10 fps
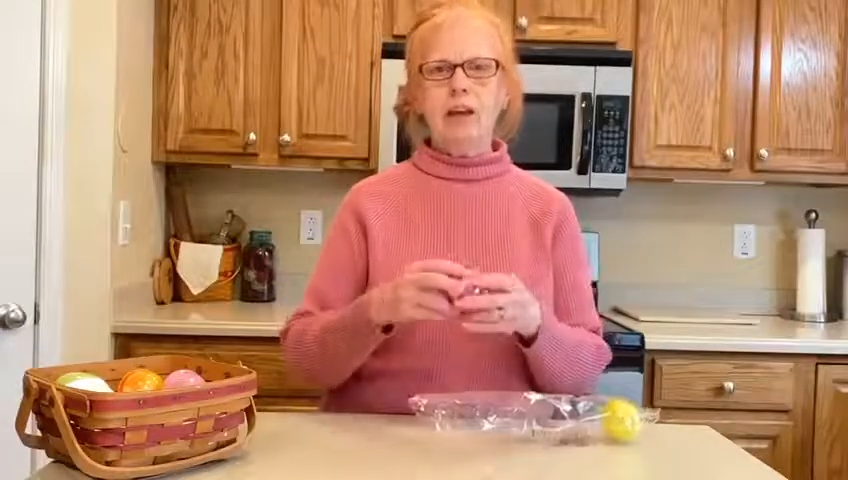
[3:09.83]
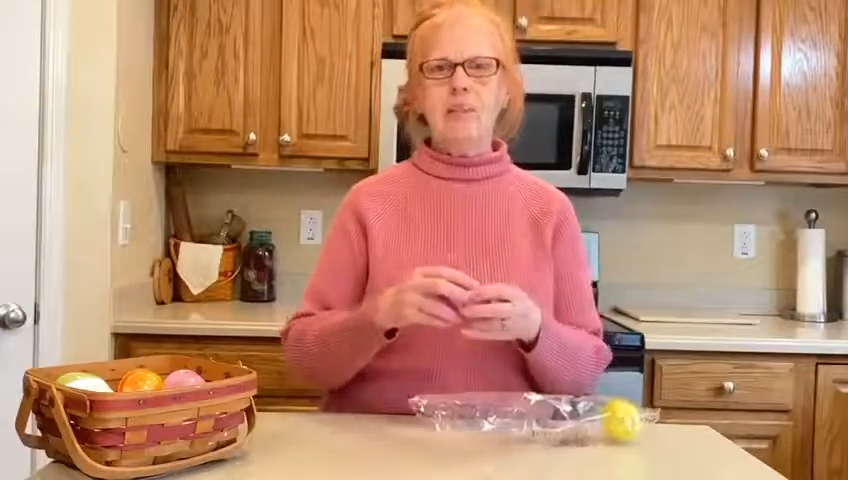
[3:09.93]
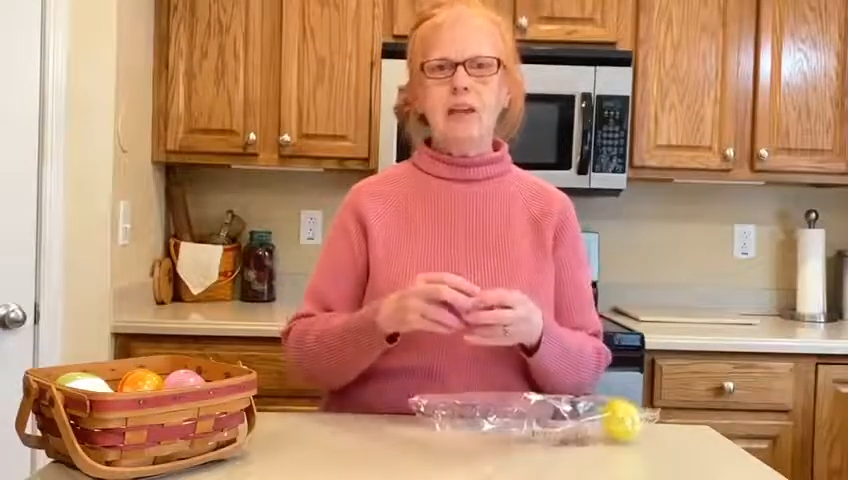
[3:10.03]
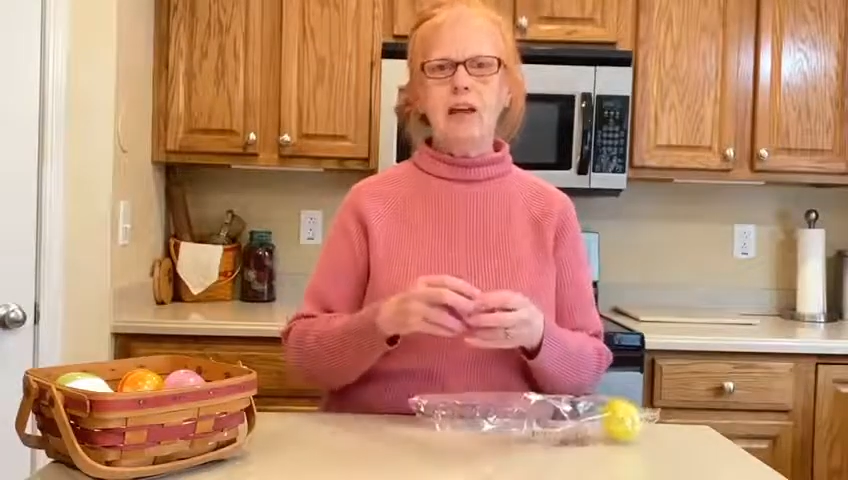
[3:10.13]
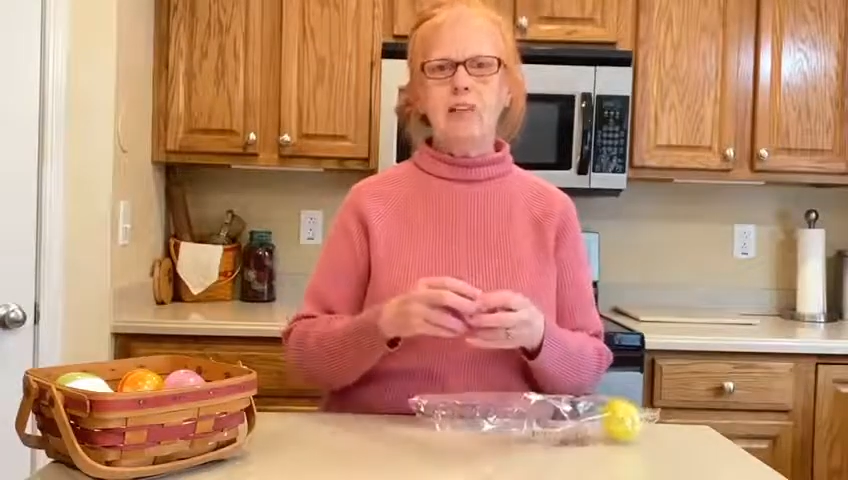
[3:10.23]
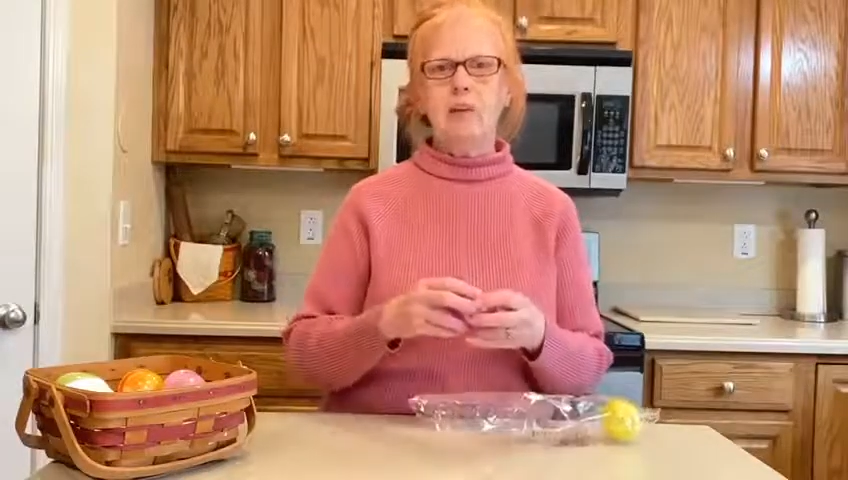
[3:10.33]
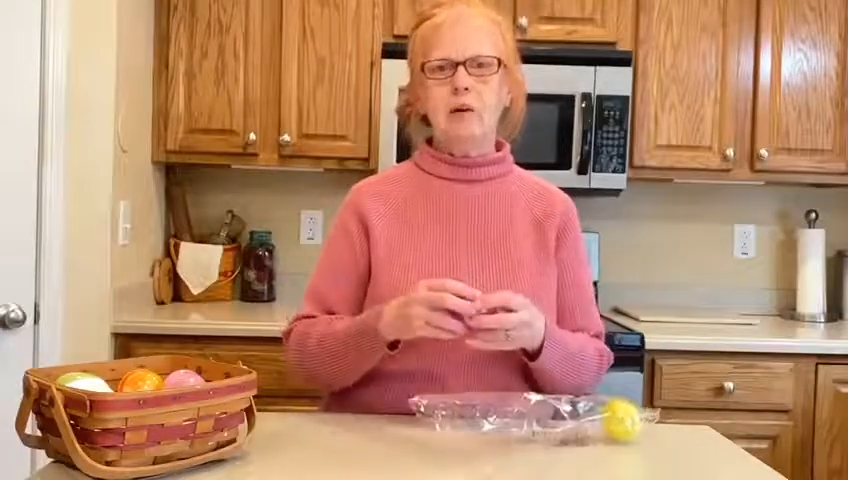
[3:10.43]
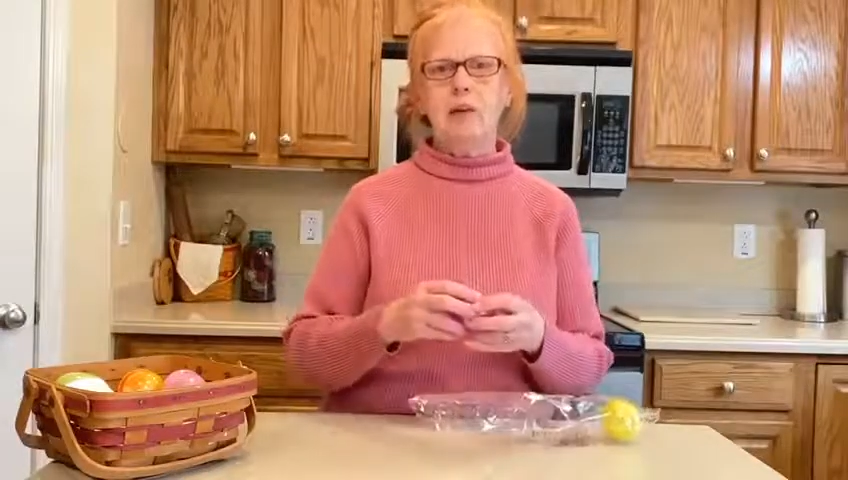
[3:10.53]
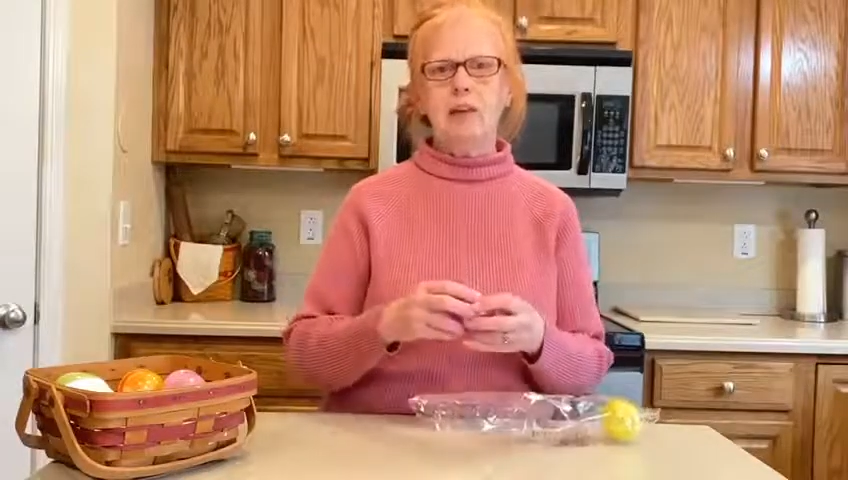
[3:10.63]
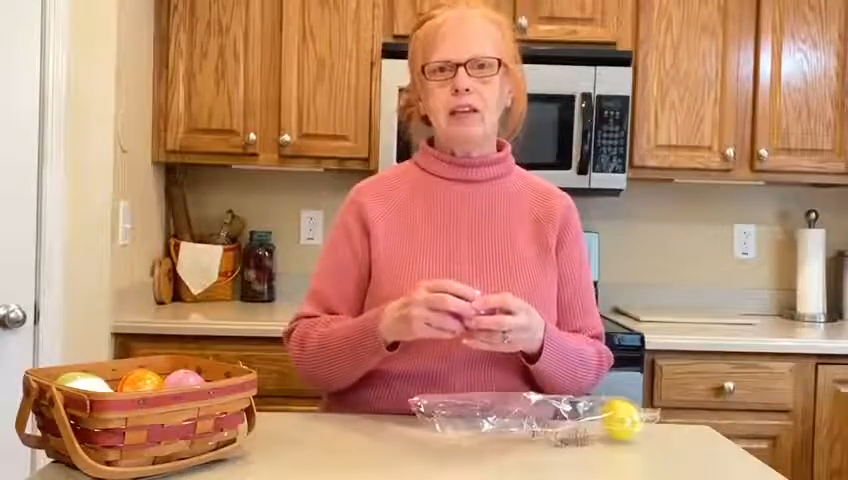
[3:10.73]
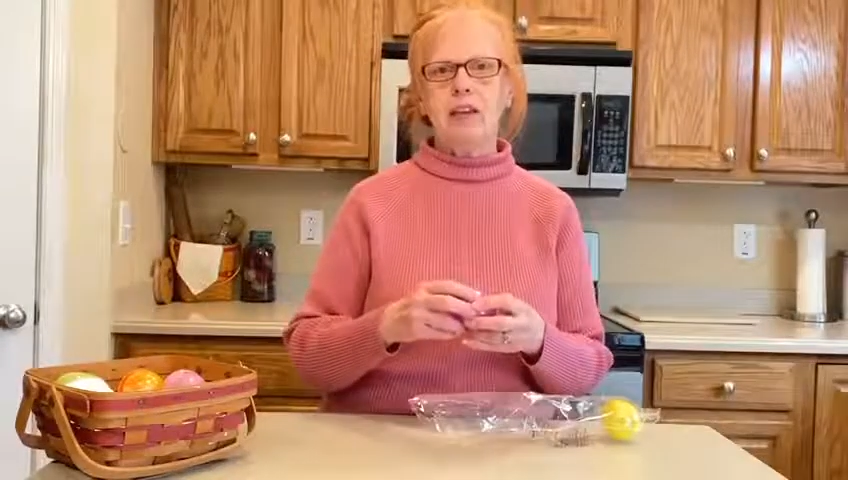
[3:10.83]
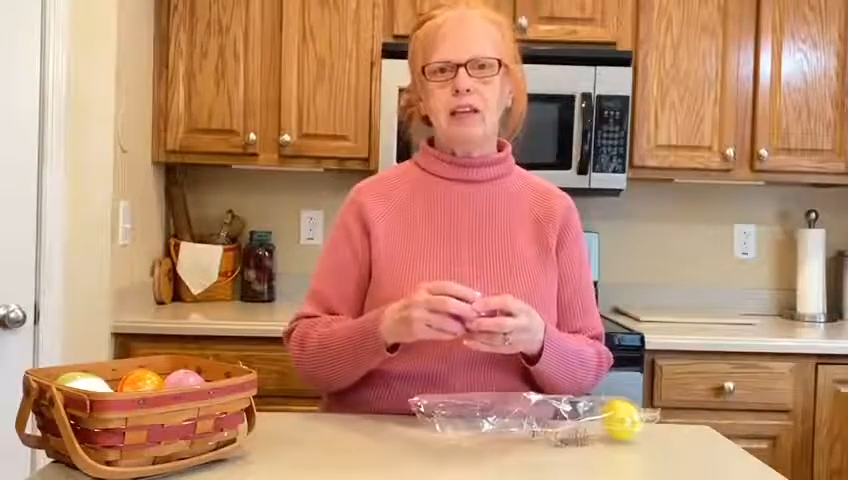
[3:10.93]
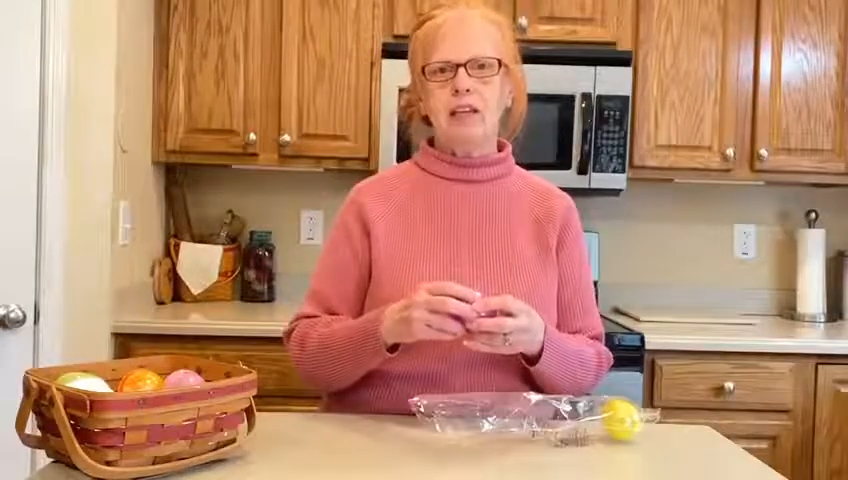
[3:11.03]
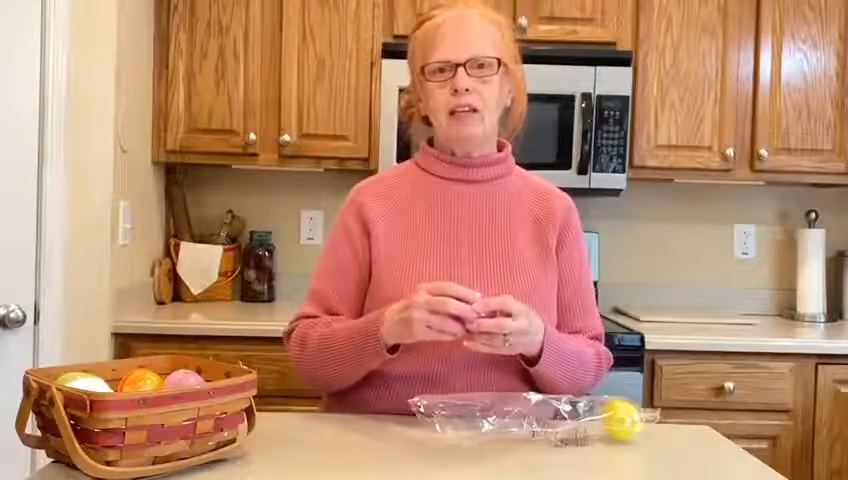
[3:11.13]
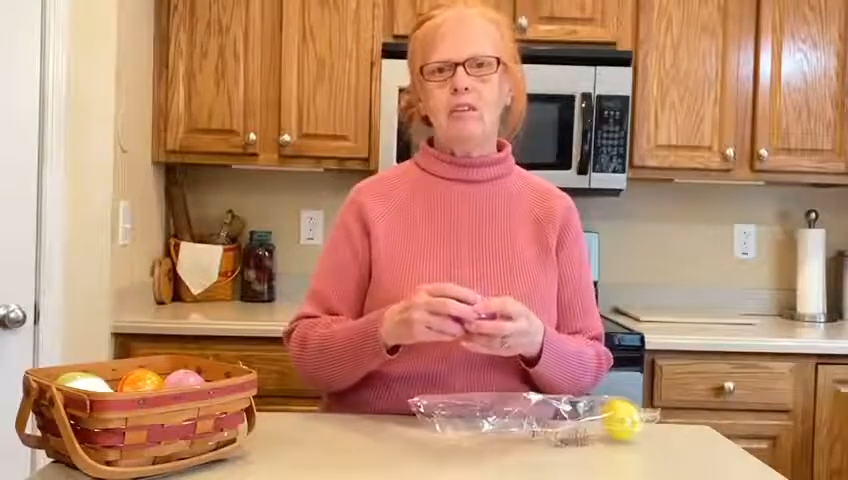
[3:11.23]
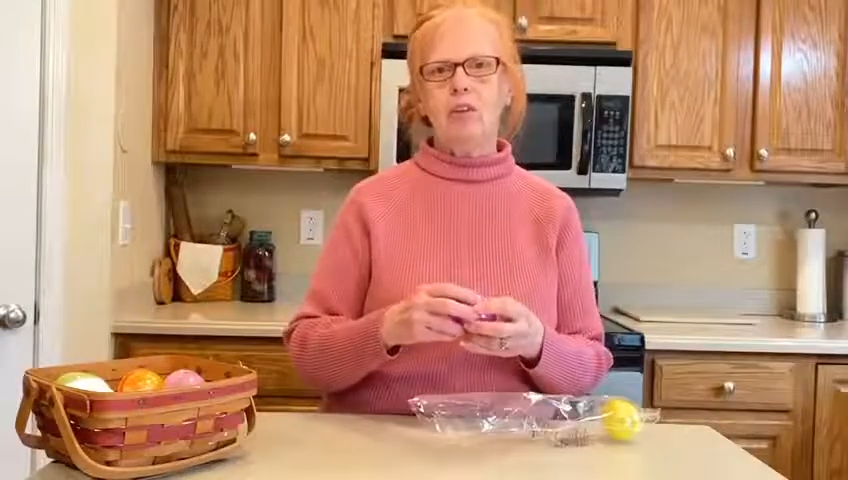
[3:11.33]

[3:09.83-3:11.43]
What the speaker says: And they had them on the end